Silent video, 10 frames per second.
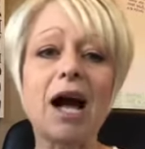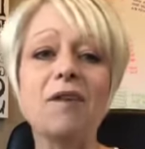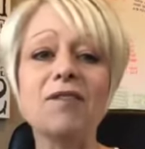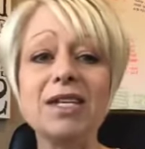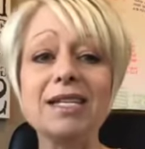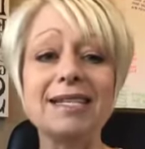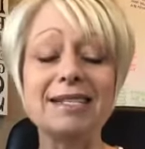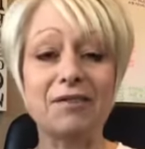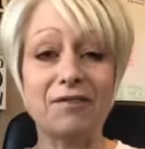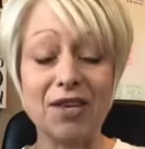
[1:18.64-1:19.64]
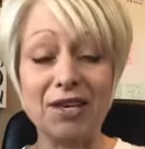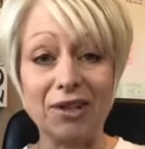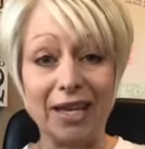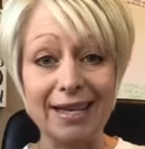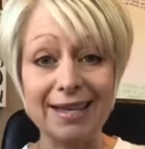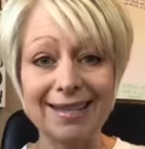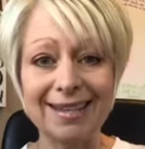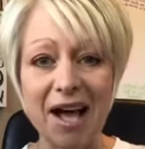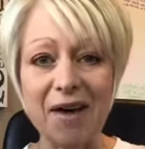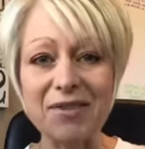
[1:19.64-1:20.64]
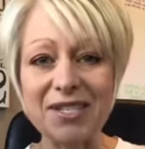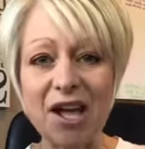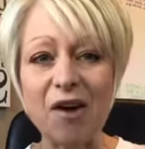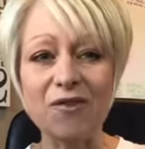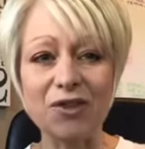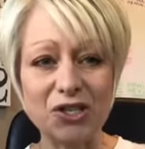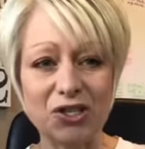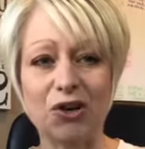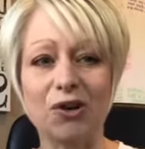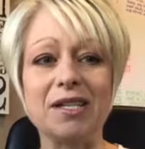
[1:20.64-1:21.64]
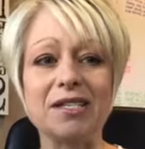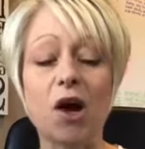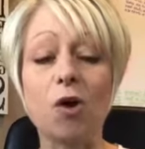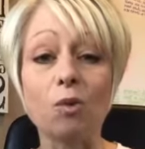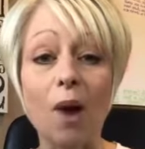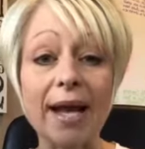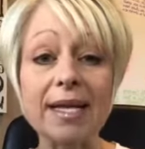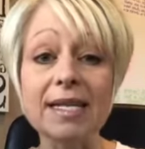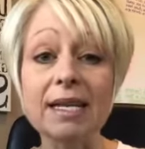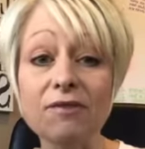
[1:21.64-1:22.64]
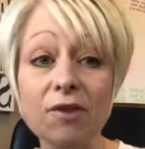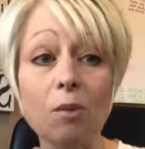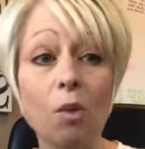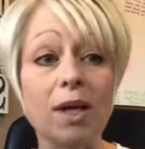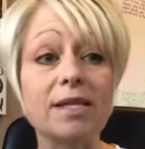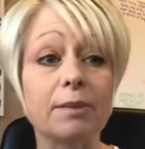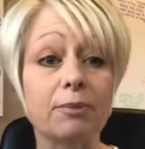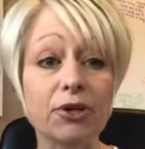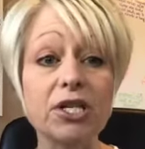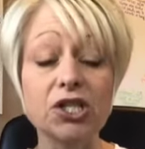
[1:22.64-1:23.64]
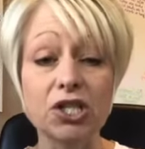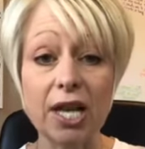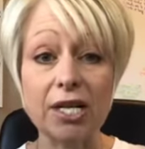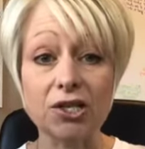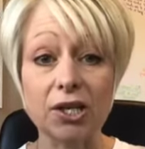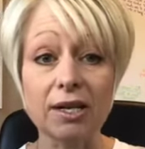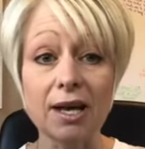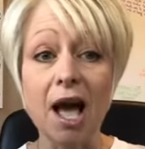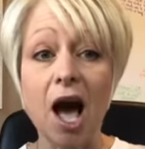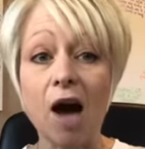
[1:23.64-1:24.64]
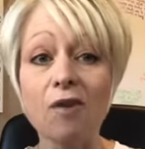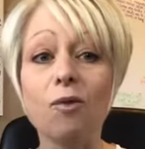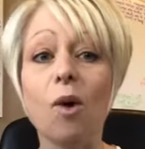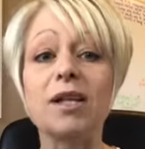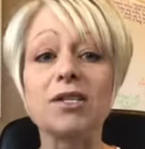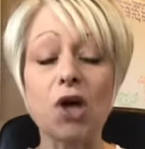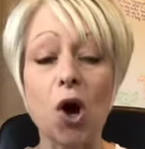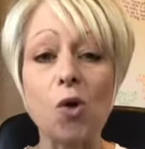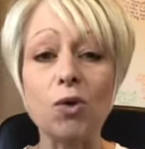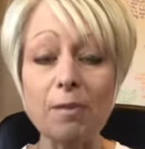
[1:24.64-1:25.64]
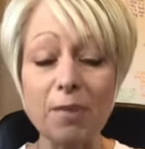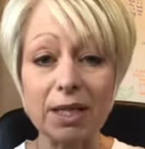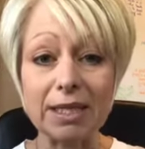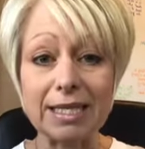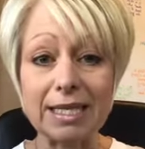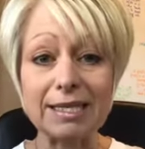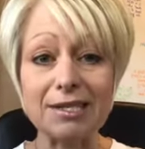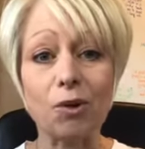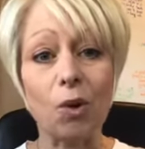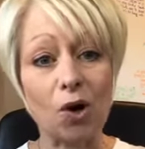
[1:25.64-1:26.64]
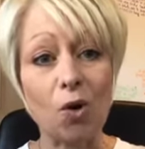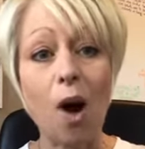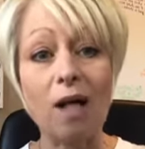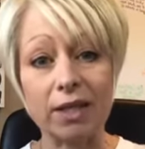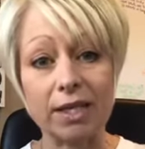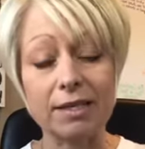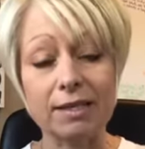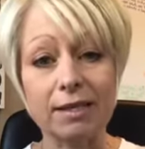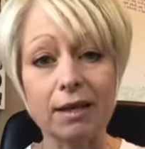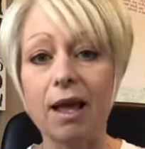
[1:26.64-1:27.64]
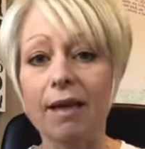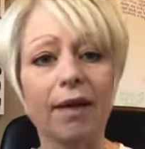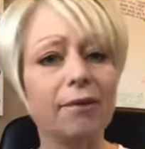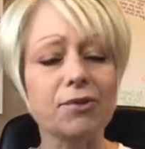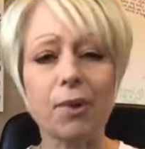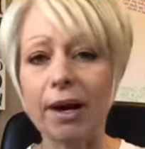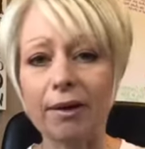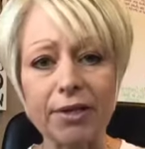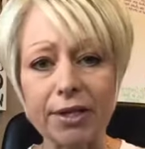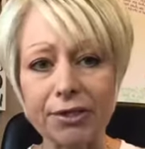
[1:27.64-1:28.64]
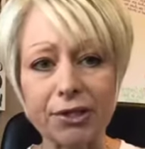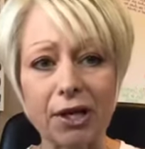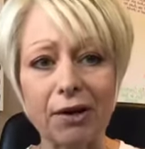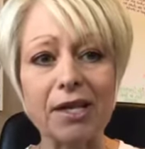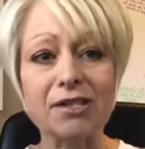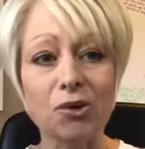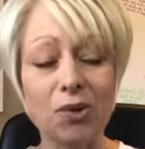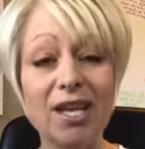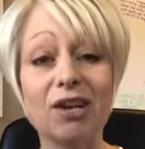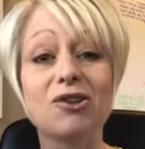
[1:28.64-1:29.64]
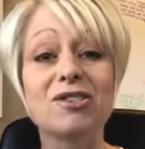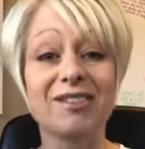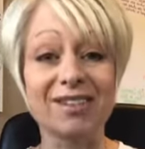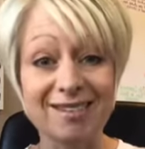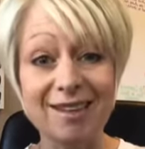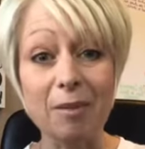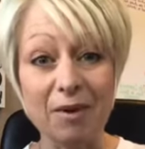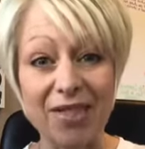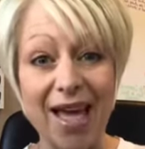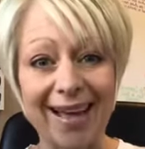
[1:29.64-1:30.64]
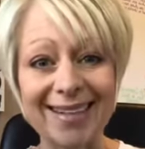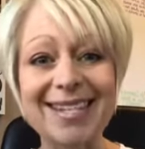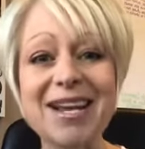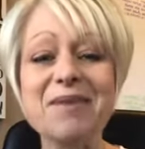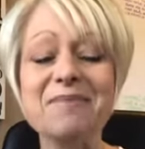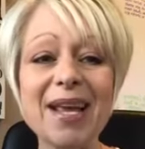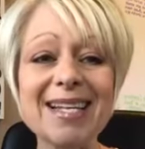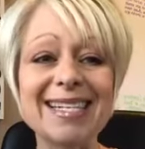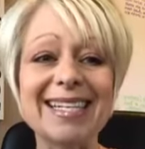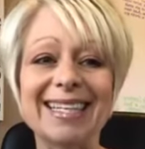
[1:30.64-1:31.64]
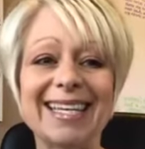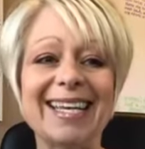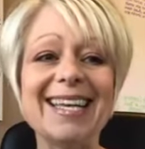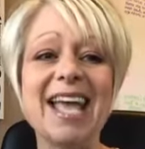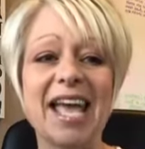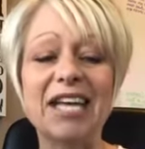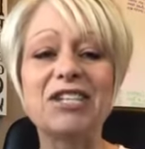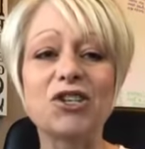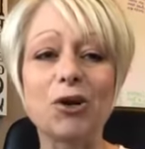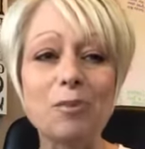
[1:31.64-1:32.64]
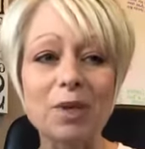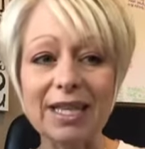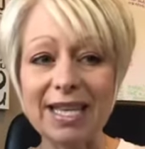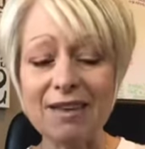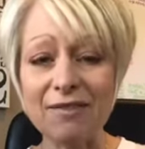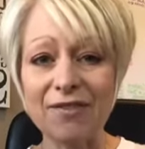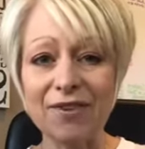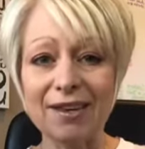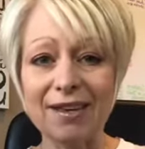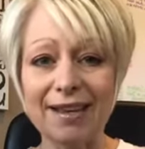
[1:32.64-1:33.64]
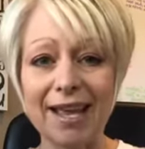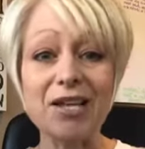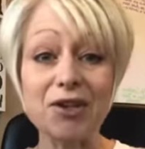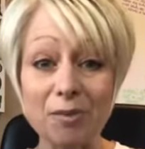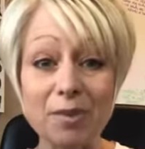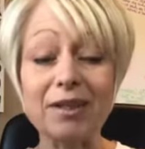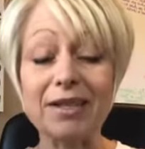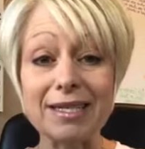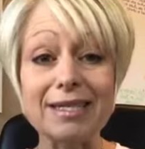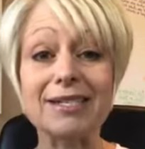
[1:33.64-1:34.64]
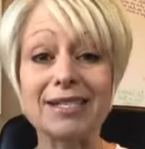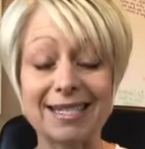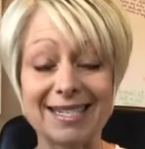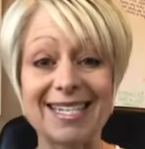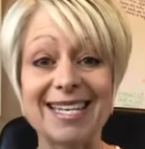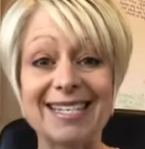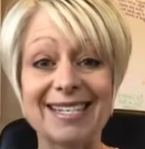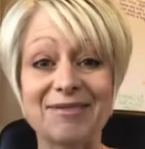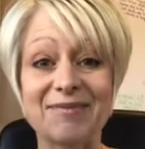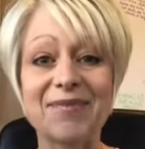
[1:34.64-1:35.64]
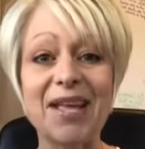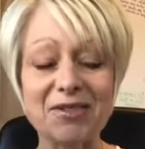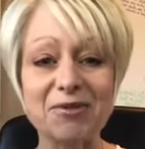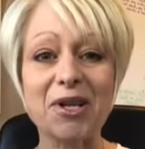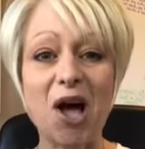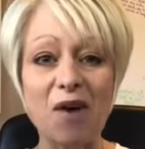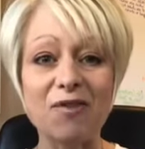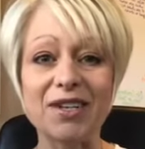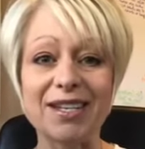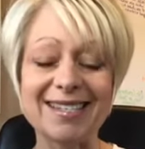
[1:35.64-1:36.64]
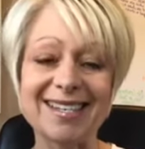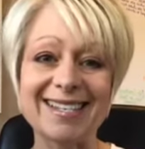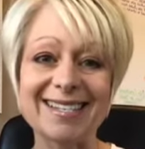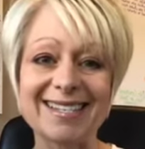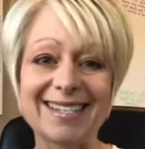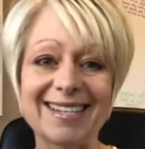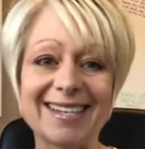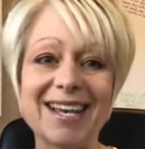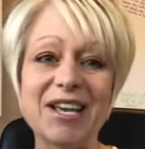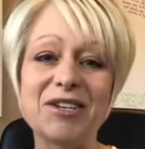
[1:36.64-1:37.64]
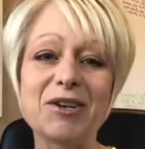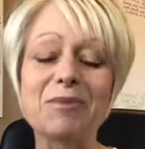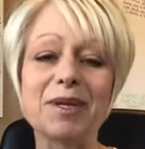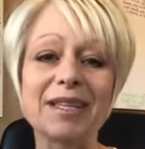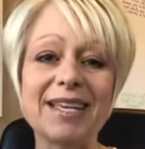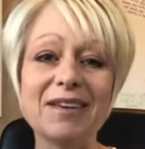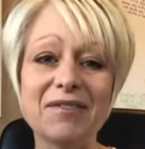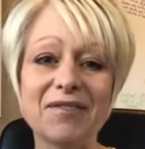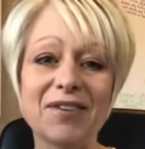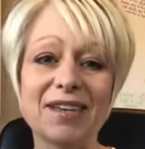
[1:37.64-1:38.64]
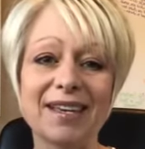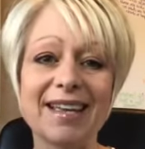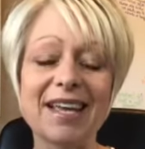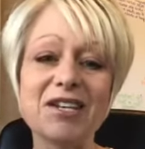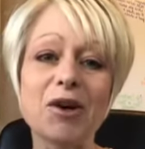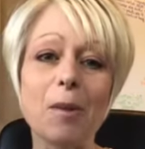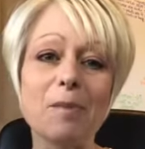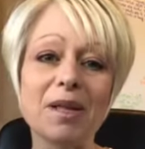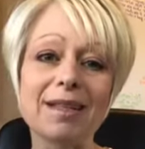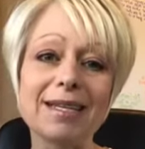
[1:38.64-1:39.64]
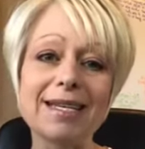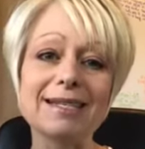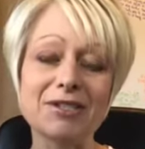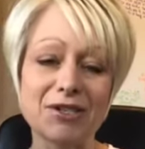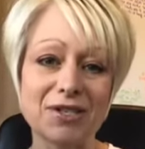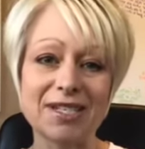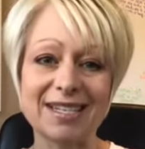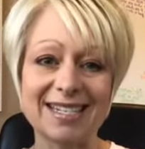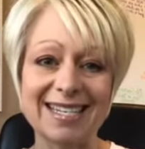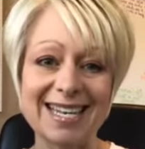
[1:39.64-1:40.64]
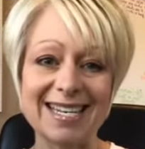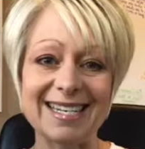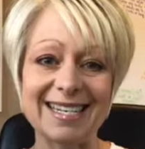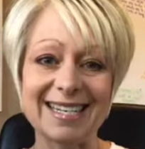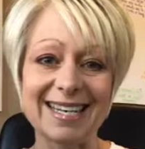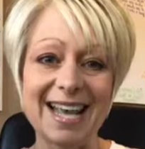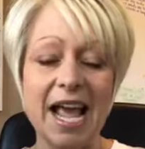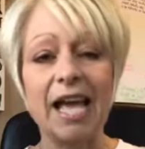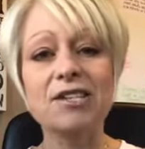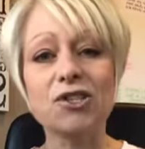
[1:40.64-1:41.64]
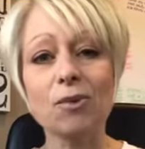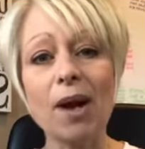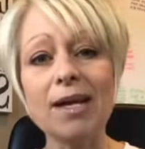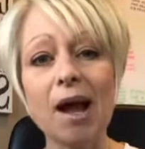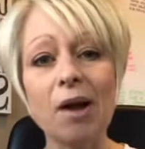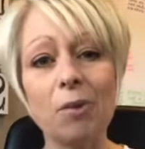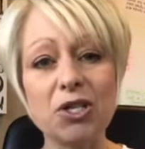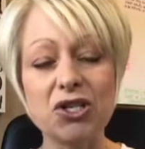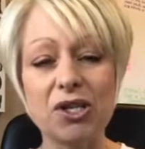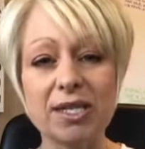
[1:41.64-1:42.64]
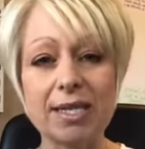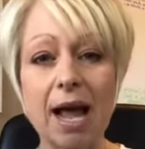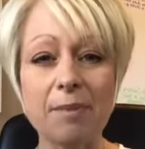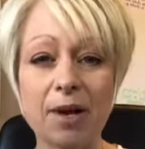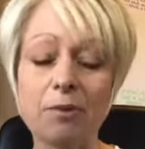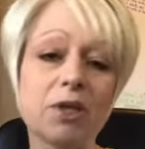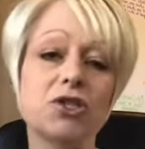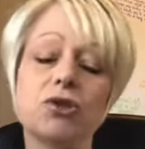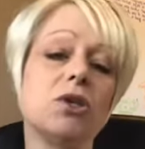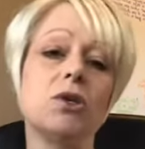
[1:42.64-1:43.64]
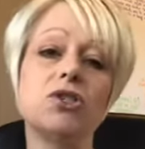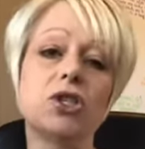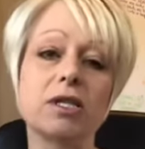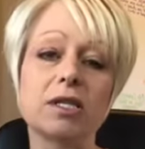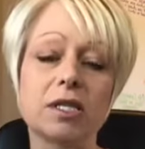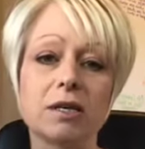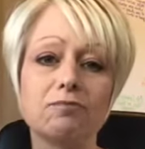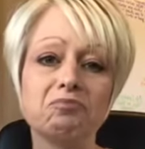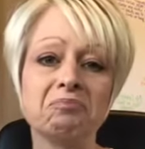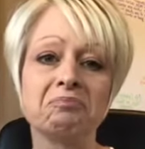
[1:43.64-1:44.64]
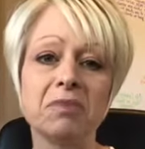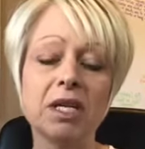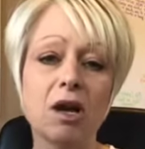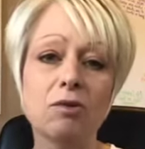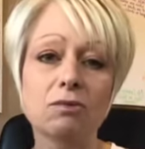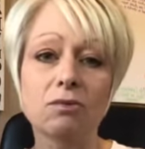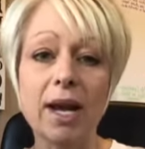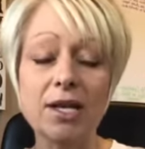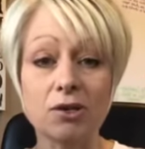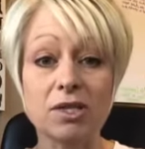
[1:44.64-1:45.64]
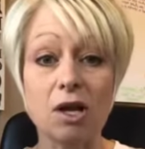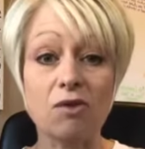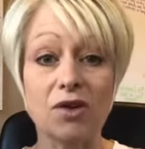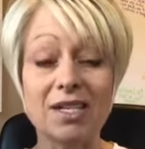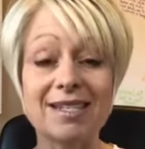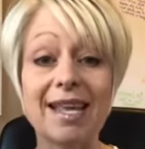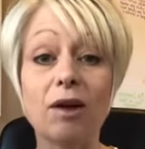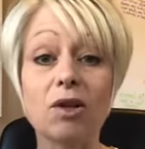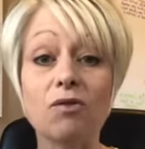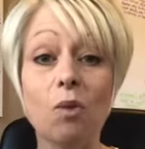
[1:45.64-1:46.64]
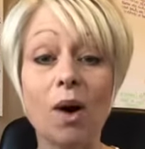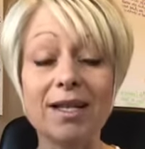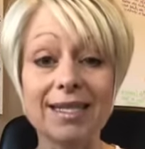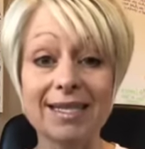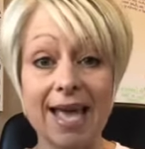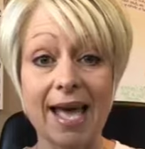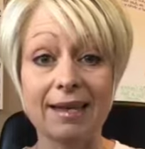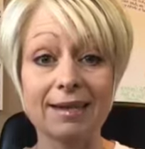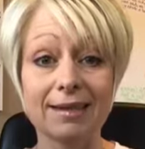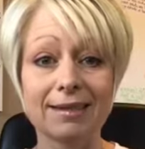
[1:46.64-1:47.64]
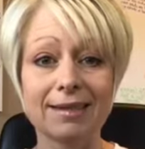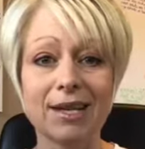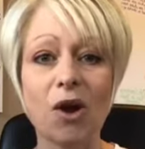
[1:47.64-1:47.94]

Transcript: Confidence is a feeling of self assurance arising from one's appreciation of one's own abilities or qualities. That was right out of the dictionary. So here's the sum of that. Basically, it's your belief in your ability to succeed. That's what confidence is. Your belief in your ability to succeed. And so right now I want you to stop and I want you to just, you know, rank yourself on a scale of 1 to 10.